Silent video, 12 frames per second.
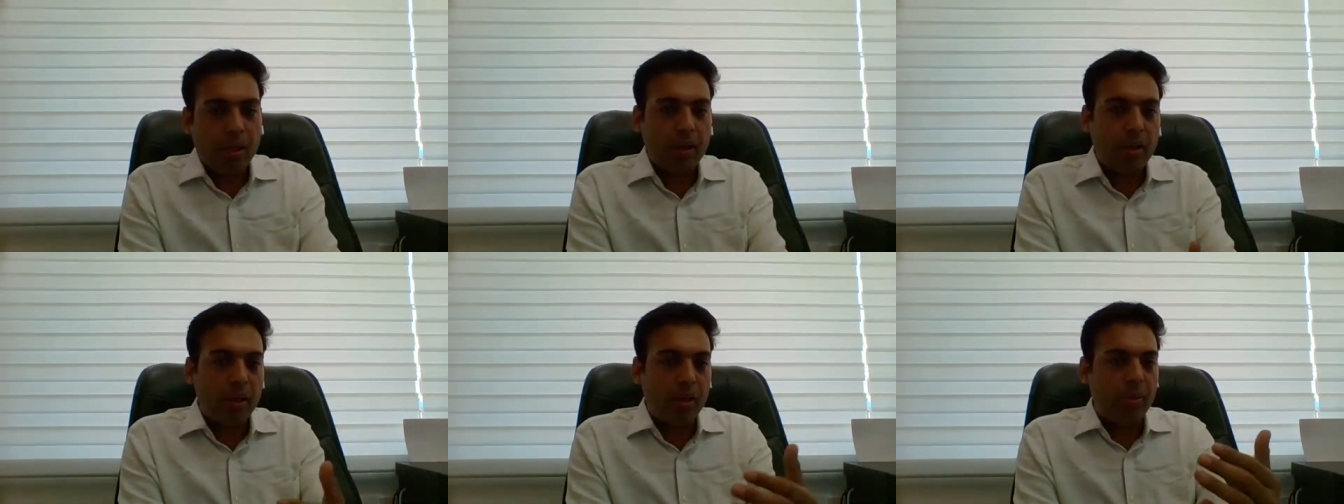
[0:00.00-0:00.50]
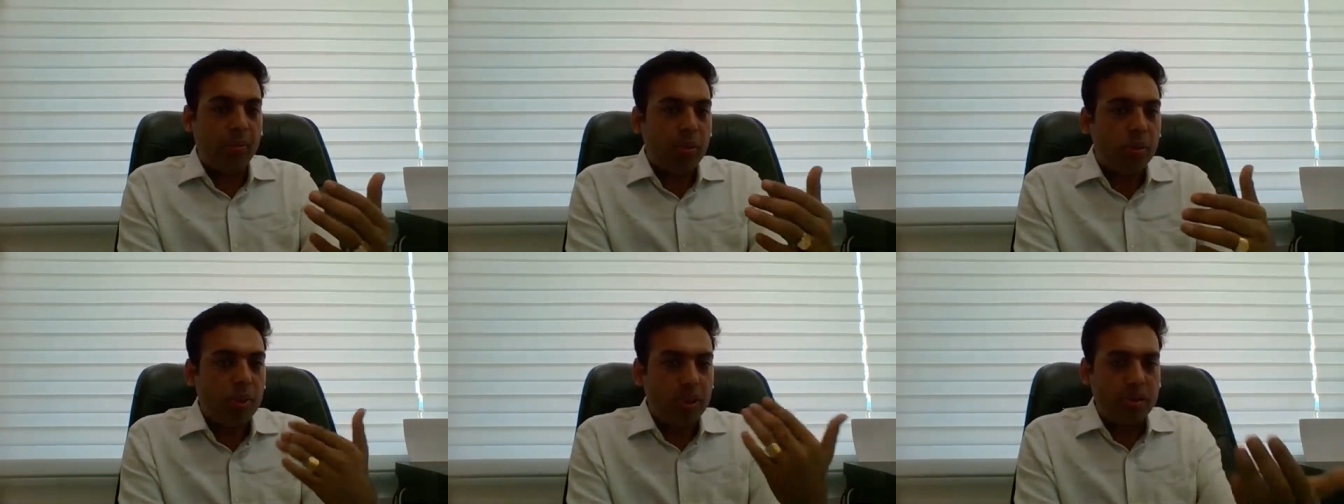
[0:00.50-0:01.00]
uh,
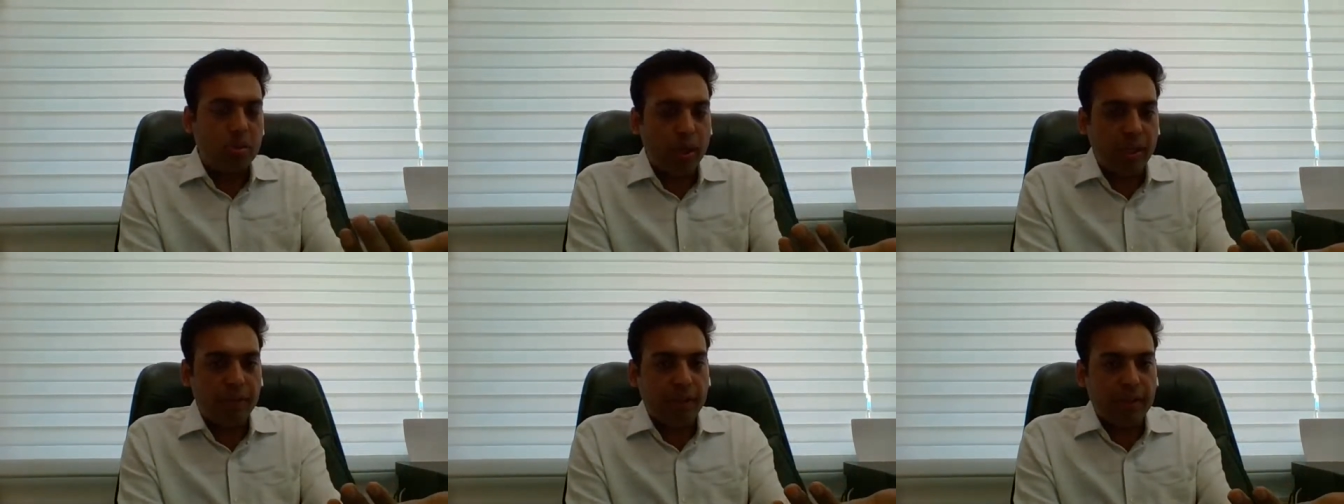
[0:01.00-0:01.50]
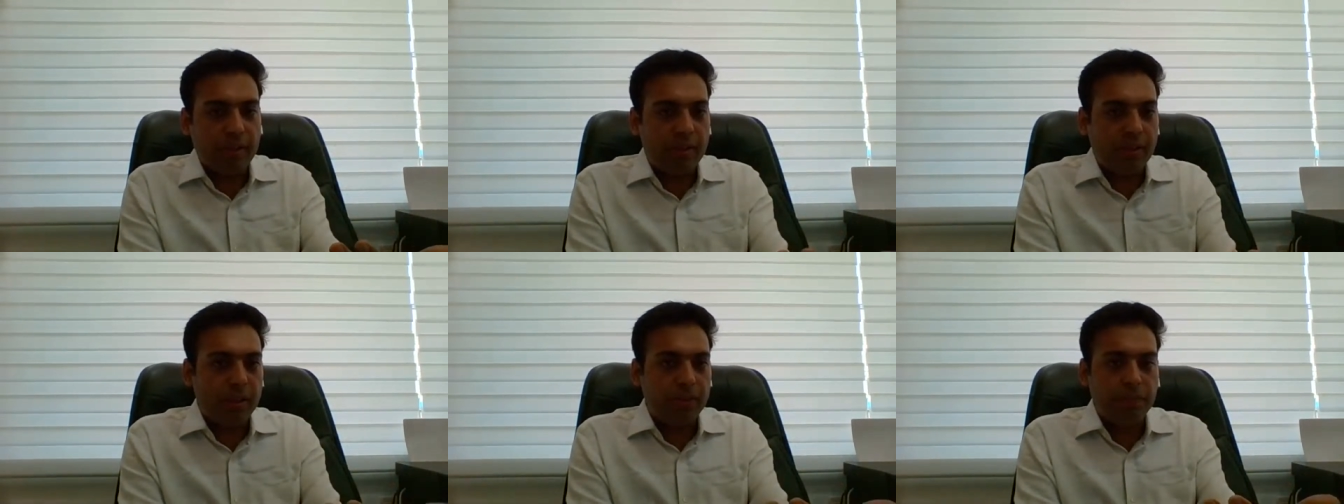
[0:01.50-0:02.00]
who is going with
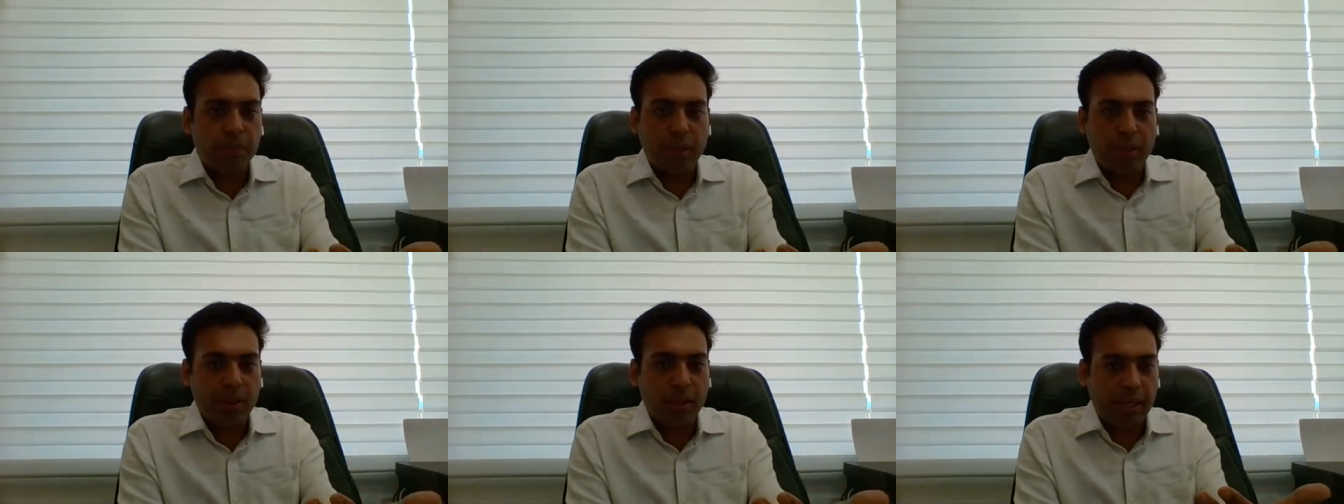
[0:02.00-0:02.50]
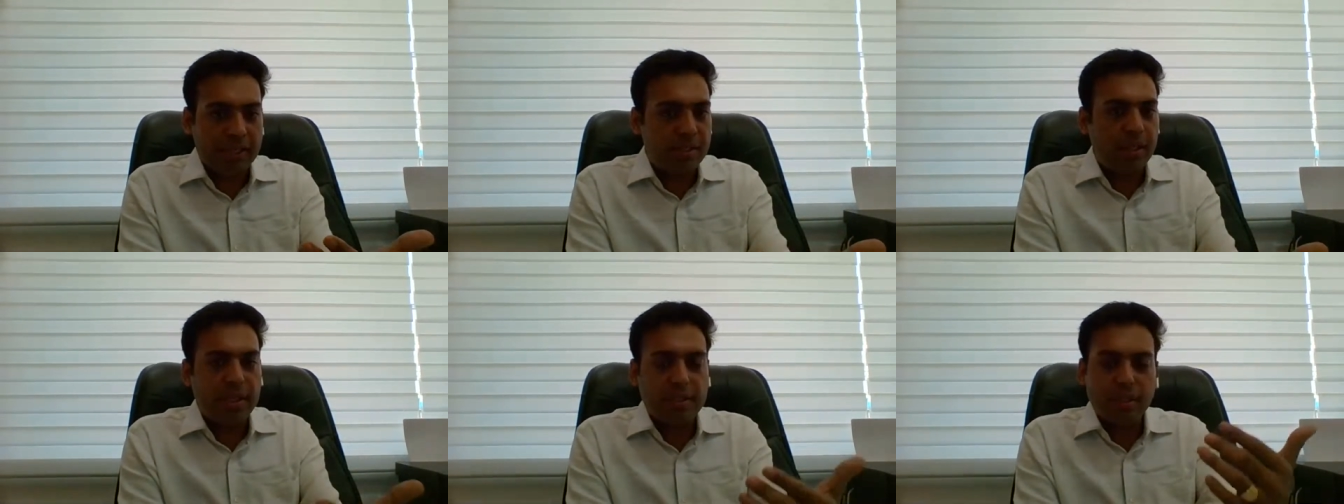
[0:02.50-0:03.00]
uh, uh, S
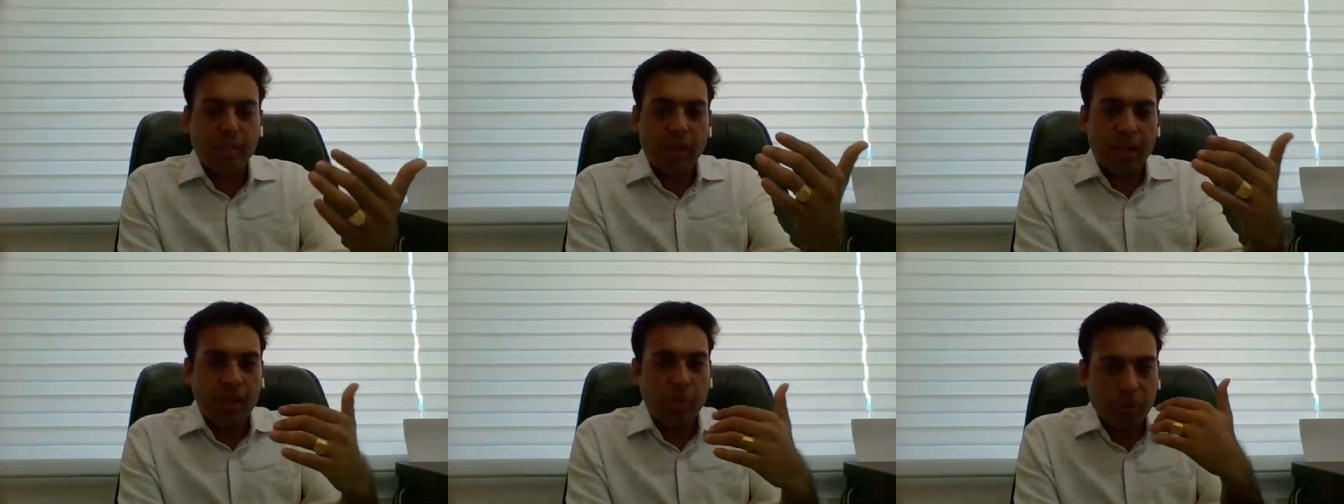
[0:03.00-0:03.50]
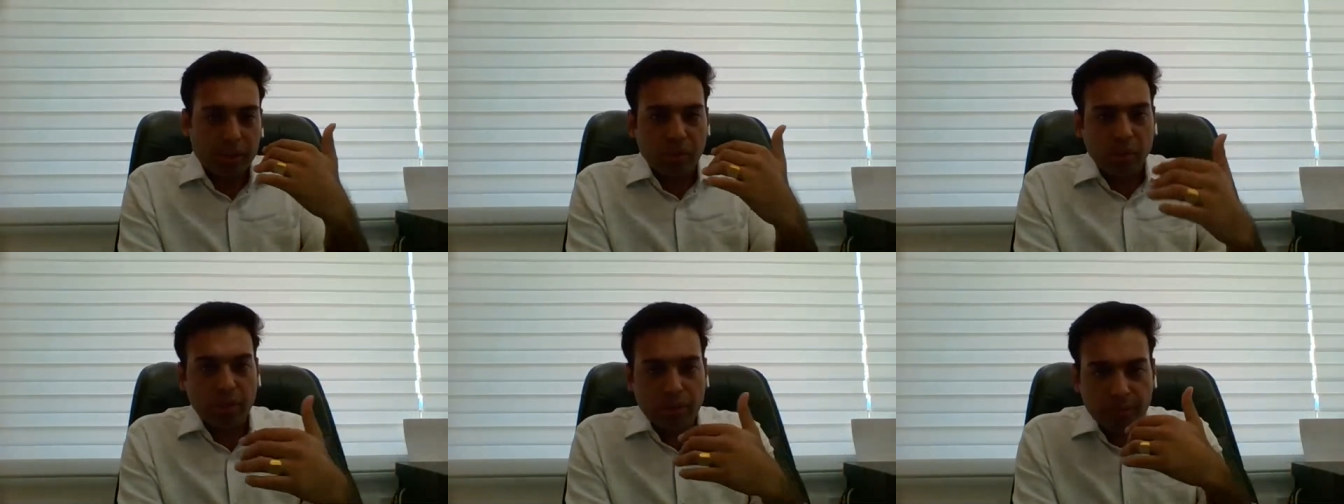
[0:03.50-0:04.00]
D S and who is
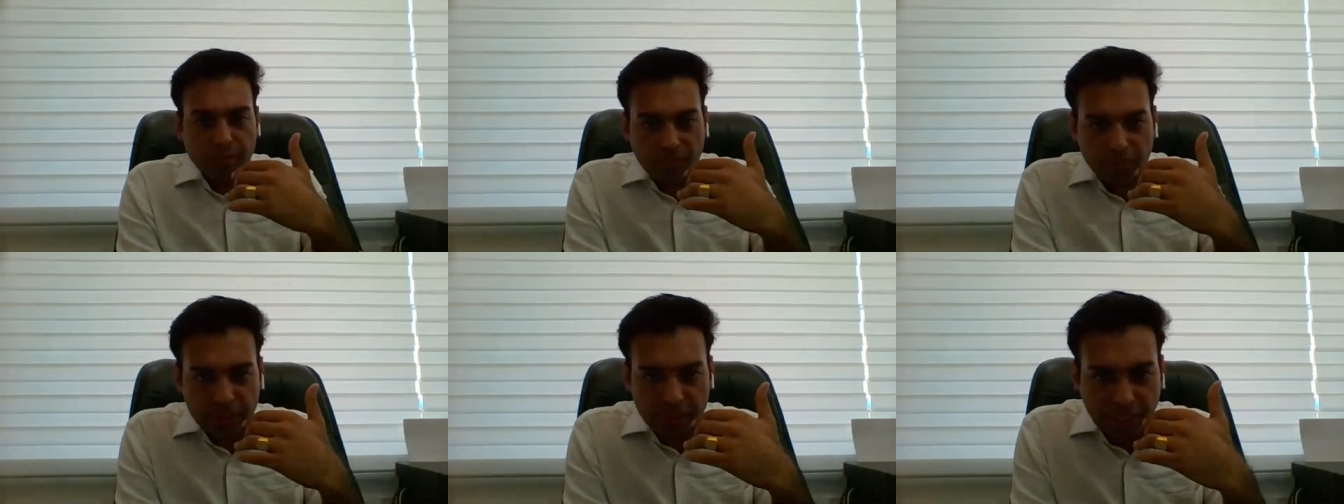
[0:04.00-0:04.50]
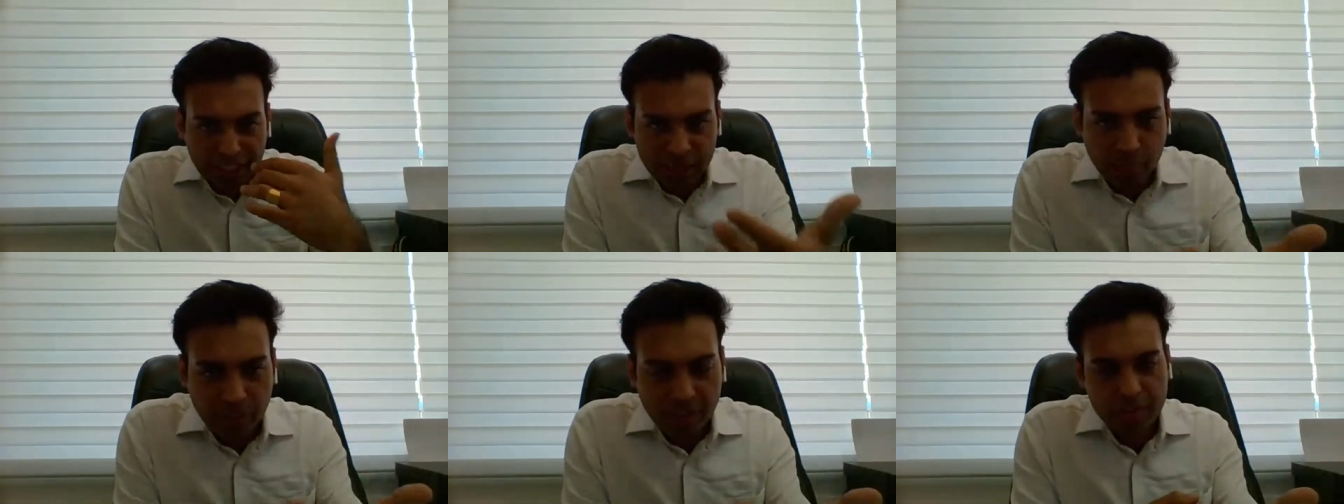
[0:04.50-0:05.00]
going with
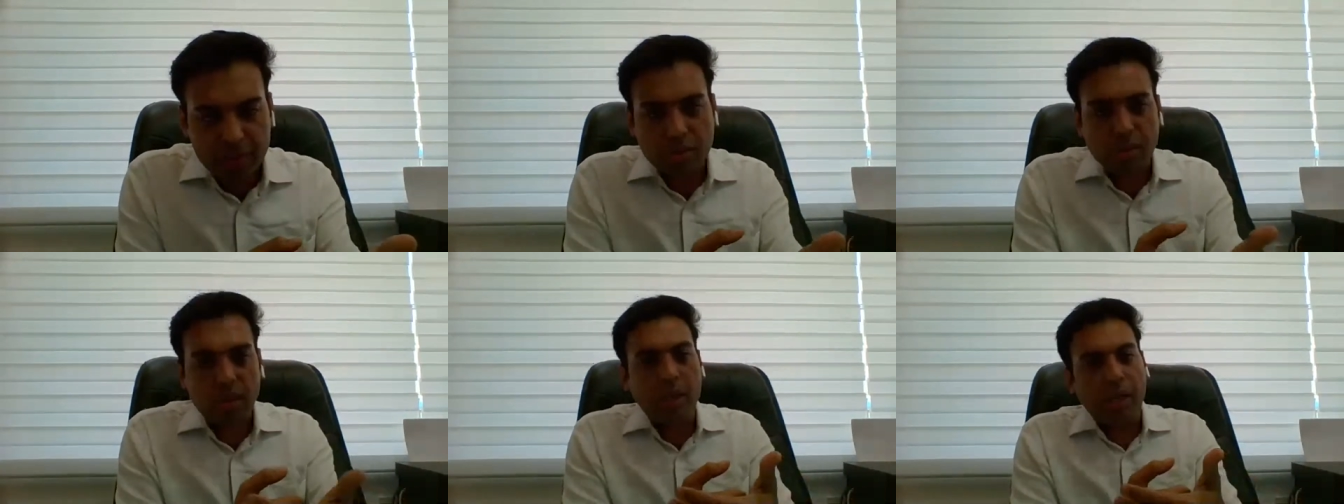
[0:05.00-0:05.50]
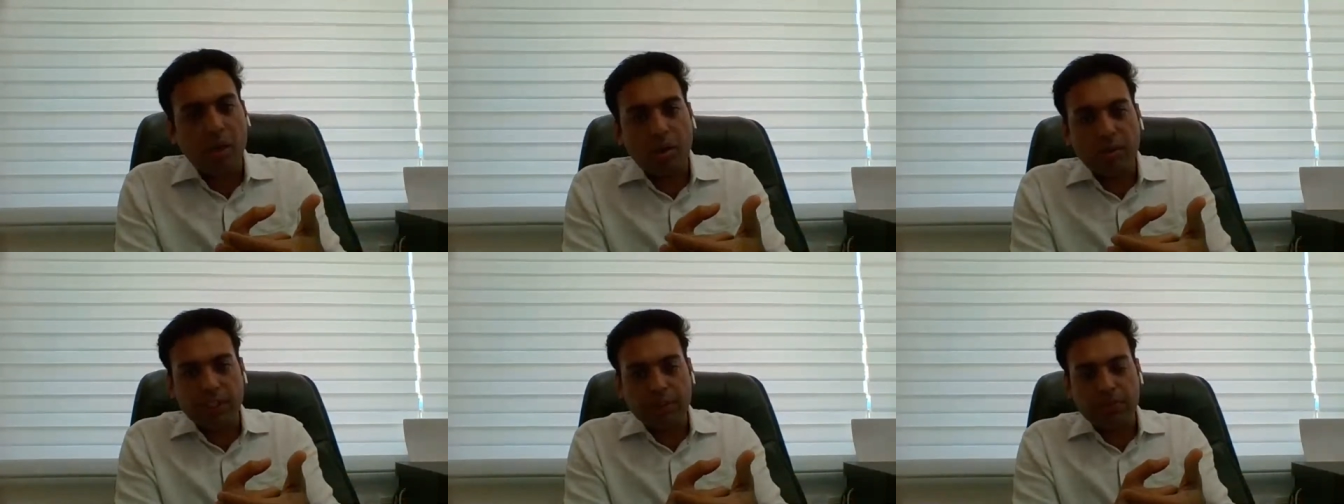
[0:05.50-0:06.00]
experience, uh, a
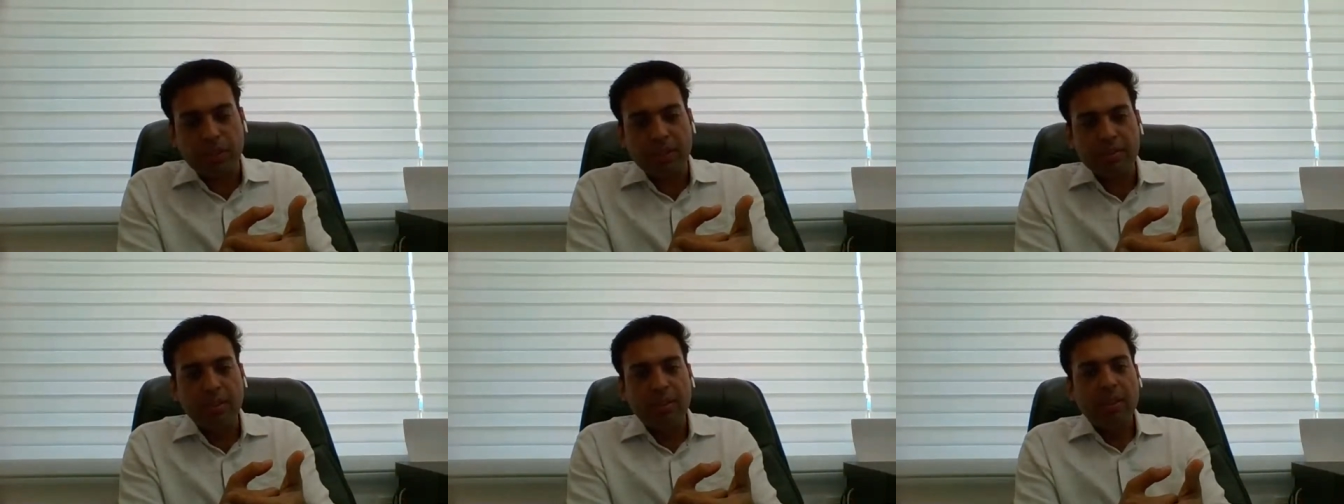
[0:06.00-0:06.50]
lot of experience.